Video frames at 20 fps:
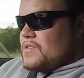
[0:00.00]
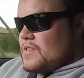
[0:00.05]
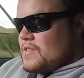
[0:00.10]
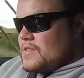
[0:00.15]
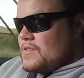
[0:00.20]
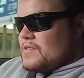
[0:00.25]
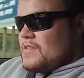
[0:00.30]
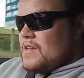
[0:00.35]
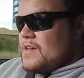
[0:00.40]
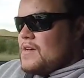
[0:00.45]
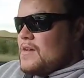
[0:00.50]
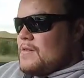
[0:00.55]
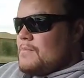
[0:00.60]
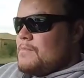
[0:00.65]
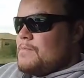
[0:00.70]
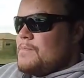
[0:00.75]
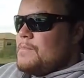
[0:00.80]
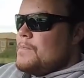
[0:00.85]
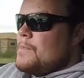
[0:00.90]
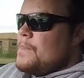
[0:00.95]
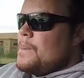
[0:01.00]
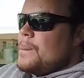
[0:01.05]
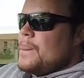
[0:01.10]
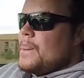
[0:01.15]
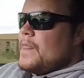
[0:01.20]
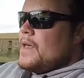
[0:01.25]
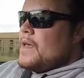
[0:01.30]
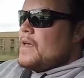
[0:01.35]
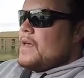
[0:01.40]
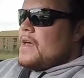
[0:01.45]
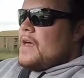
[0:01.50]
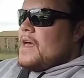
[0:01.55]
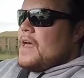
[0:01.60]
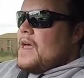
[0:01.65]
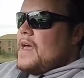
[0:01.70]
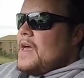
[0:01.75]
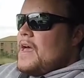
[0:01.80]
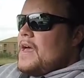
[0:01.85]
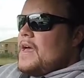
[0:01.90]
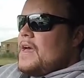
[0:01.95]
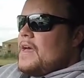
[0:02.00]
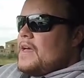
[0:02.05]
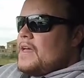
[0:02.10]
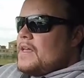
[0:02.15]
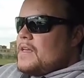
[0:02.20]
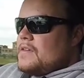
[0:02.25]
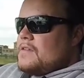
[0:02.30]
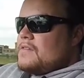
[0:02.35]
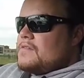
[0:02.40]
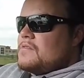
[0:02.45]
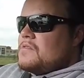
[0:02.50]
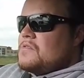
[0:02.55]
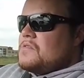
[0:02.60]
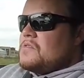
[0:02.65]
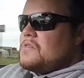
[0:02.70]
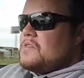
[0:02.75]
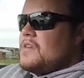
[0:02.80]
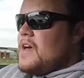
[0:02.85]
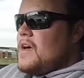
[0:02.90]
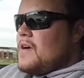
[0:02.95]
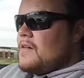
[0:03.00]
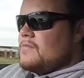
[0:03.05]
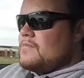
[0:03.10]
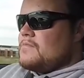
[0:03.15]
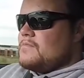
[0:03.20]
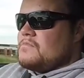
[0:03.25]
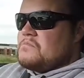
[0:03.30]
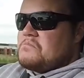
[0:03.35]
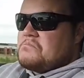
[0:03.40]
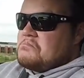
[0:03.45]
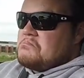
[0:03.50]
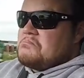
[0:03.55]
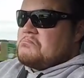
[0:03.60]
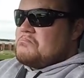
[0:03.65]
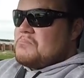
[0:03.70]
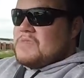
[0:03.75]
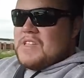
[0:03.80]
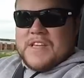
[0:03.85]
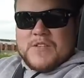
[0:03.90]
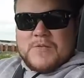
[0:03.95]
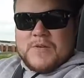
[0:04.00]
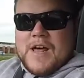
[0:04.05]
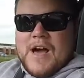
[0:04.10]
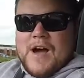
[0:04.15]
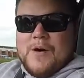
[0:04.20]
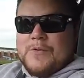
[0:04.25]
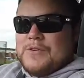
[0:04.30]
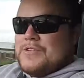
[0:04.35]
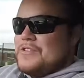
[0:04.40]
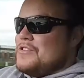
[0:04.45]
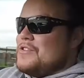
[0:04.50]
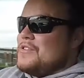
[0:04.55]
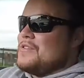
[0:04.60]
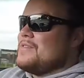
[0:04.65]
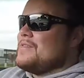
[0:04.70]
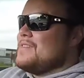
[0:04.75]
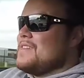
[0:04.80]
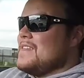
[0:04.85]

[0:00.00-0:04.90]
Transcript: system, and yeah, that's what I would do.